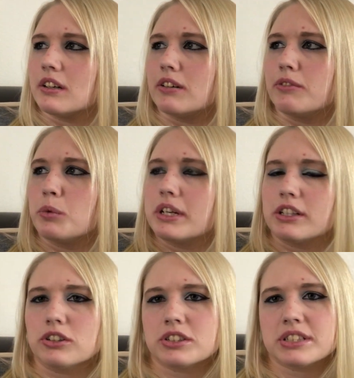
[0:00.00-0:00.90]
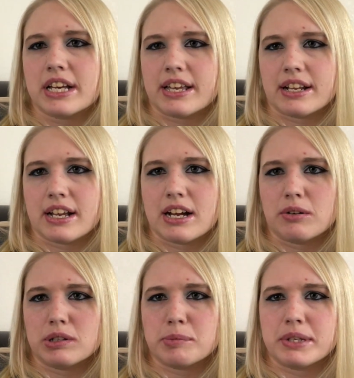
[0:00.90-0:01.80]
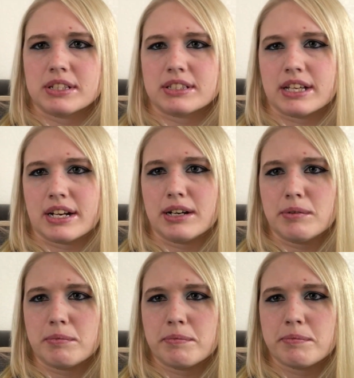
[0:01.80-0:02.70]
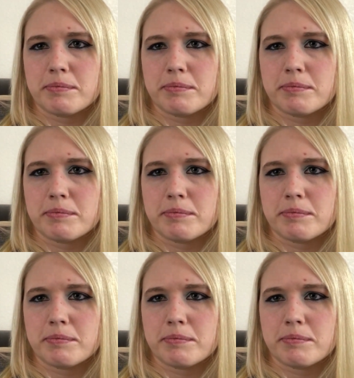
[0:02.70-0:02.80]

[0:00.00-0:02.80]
of what it looks like and how it's being set up.